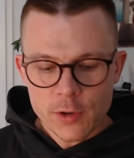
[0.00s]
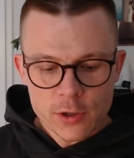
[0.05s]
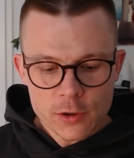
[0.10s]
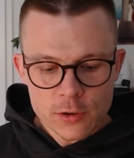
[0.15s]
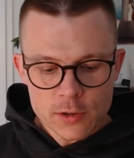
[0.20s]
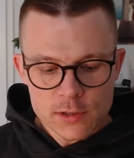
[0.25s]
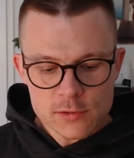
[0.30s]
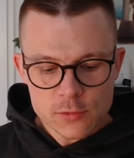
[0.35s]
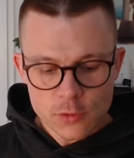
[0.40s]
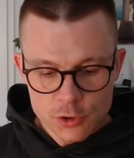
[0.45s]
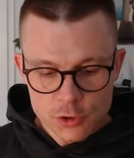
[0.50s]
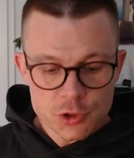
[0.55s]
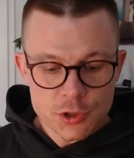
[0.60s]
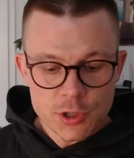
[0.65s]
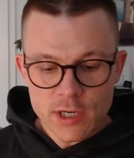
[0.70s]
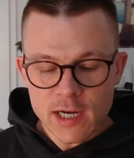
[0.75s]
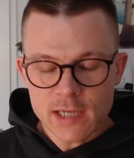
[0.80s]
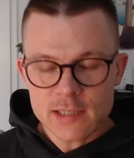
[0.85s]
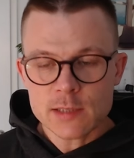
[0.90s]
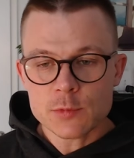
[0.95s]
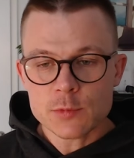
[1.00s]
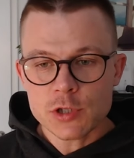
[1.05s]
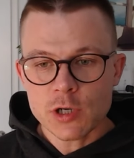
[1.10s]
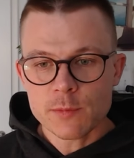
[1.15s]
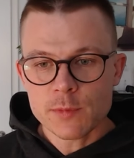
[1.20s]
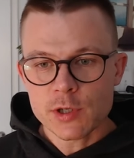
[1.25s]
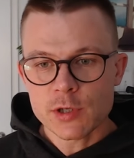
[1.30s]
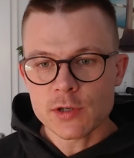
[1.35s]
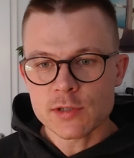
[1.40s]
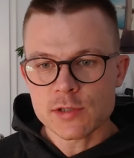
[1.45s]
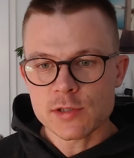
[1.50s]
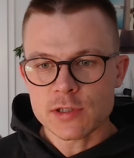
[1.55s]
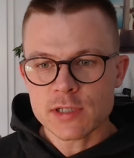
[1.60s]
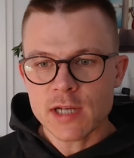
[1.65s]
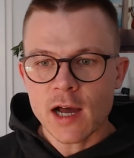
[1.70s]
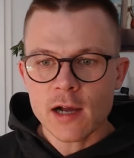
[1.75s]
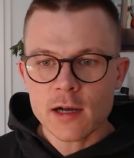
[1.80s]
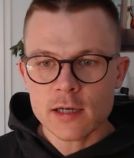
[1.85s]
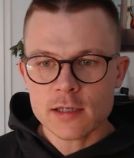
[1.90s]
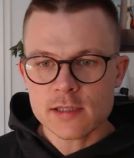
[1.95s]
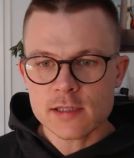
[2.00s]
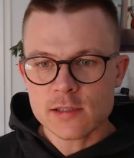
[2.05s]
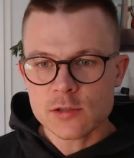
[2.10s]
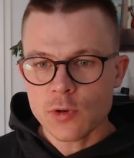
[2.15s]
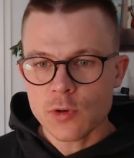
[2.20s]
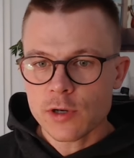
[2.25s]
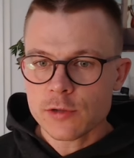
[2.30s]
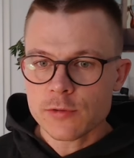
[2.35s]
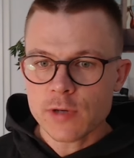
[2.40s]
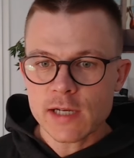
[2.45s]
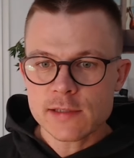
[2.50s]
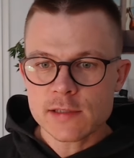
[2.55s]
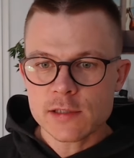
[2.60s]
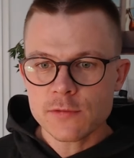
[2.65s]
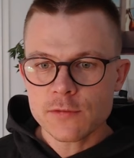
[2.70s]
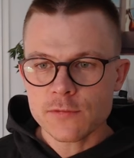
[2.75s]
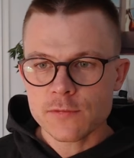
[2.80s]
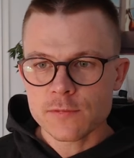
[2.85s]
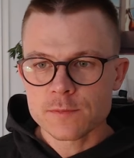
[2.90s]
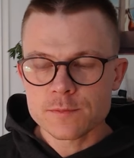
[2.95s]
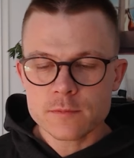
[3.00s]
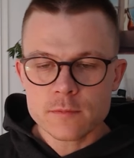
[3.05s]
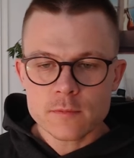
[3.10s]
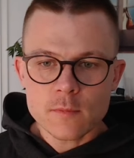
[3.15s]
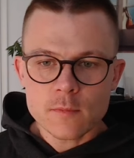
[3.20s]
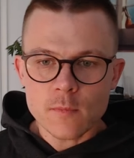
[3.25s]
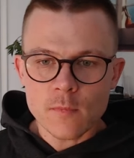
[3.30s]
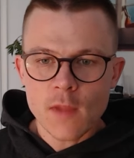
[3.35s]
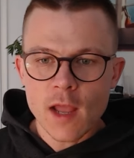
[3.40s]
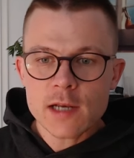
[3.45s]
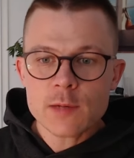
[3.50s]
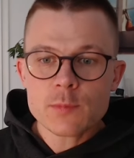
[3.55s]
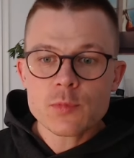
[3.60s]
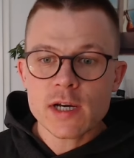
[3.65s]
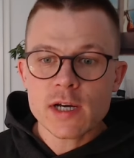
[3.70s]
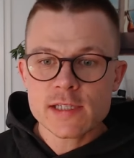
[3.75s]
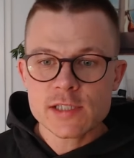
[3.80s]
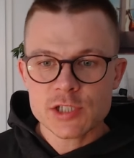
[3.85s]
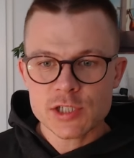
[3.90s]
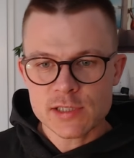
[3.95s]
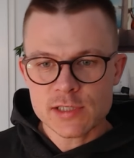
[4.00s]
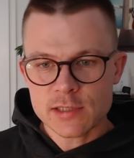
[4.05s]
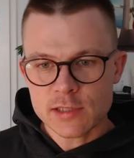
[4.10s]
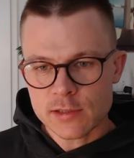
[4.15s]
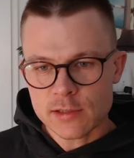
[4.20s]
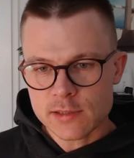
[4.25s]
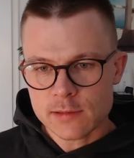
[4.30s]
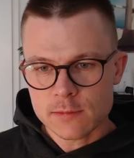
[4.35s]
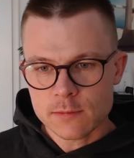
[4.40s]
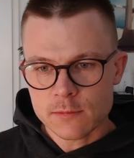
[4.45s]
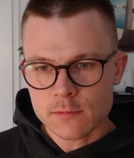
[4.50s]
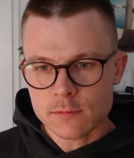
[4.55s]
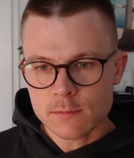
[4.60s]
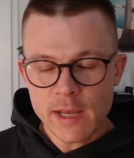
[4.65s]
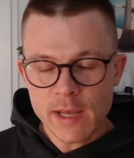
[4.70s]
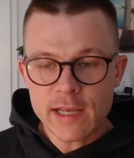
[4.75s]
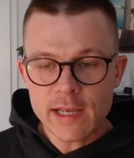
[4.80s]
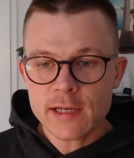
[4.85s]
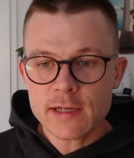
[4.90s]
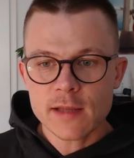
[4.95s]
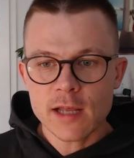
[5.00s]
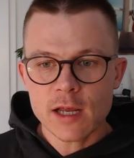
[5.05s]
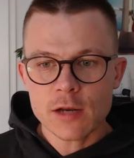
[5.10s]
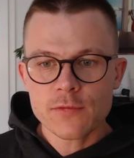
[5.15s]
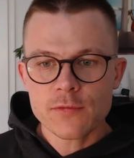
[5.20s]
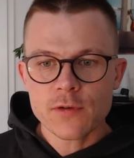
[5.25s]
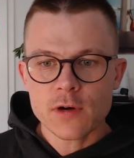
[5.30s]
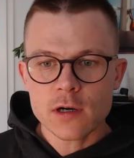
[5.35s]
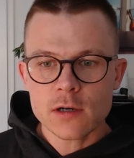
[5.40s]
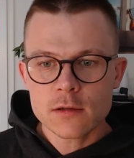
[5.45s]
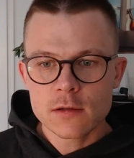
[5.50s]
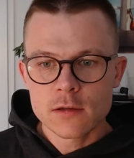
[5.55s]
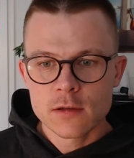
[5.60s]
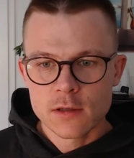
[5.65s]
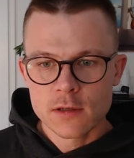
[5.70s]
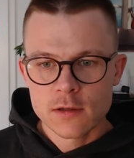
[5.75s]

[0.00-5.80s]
Or should you cut them short because your target is too aggressive and the price doesn't make it that far?